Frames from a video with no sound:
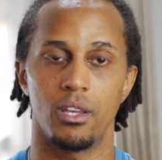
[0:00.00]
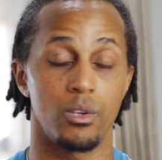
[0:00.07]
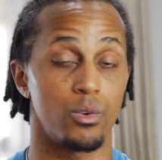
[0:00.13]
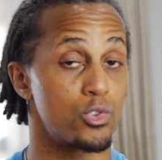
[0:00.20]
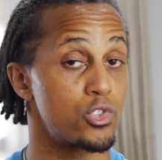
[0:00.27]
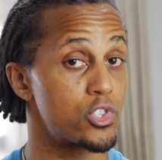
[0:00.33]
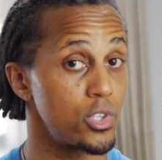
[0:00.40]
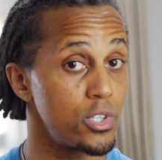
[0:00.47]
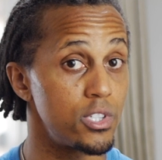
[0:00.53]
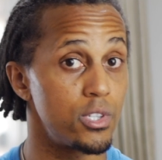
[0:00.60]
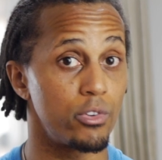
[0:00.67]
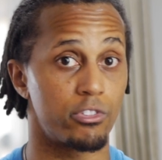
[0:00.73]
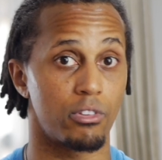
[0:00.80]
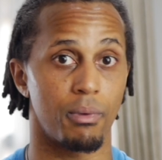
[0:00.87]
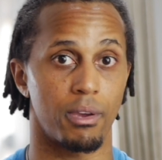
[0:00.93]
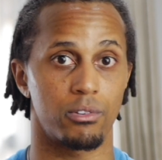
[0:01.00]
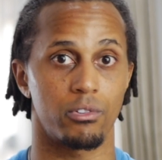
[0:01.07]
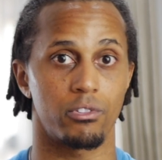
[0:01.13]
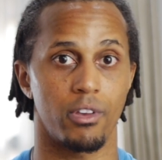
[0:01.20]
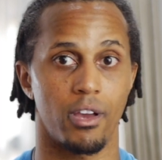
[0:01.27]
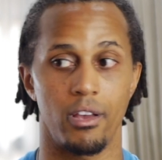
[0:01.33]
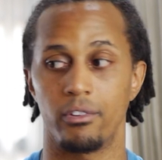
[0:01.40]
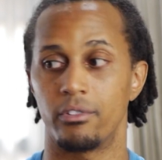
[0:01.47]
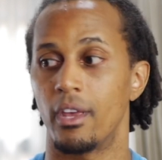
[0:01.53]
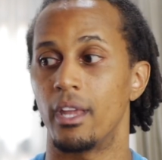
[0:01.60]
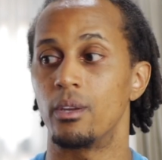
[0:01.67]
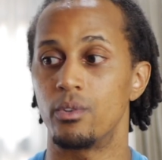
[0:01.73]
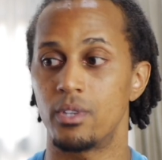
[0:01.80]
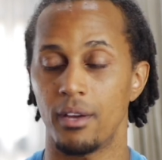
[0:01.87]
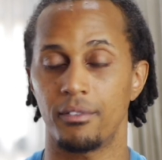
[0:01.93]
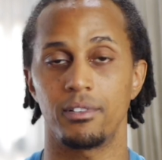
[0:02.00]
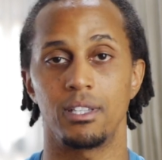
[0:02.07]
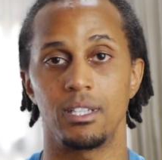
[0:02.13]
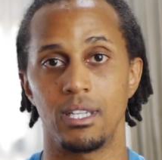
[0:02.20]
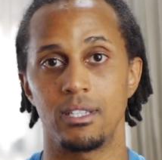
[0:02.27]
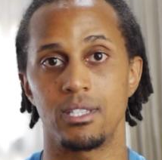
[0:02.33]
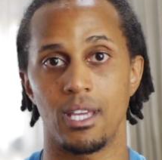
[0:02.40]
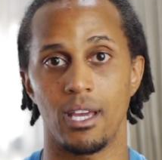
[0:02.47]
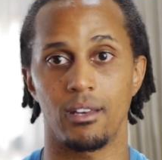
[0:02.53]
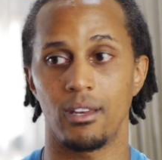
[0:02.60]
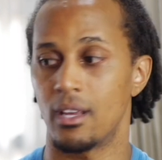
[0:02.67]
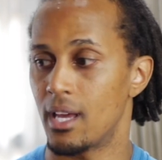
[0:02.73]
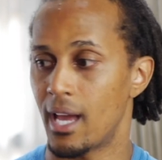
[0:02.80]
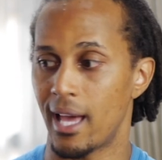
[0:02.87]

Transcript: You should do some exercise, and you definitely need to get